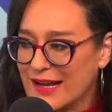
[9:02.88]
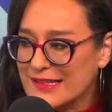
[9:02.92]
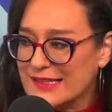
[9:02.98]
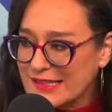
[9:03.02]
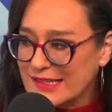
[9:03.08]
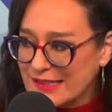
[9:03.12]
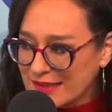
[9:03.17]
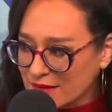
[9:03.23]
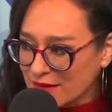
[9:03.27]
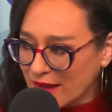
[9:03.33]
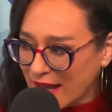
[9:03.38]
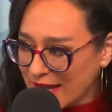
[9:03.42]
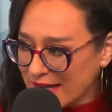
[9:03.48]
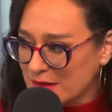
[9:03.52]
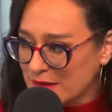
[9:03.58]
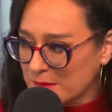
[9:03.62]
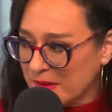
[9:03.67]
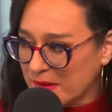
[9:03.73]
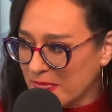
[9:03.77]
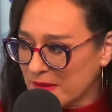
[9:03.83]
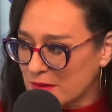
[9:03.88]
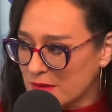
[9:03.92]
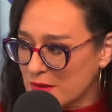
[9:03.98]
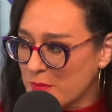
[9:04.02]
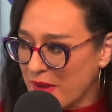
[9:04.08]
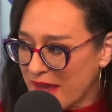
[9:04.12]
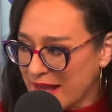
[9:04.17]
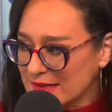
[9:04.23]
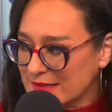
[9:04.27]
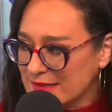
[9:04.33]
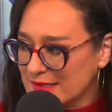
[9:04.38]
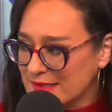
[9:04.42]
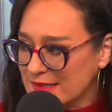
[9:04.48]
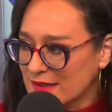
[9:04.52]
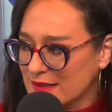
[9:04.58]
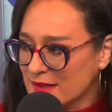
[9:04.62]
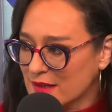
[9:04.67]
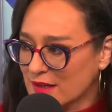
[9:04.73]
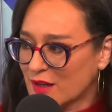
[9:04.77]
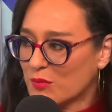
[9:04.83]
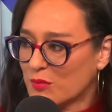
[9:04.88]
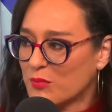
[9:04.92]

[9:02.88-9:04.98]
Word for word: didn't like him in the debates yeah.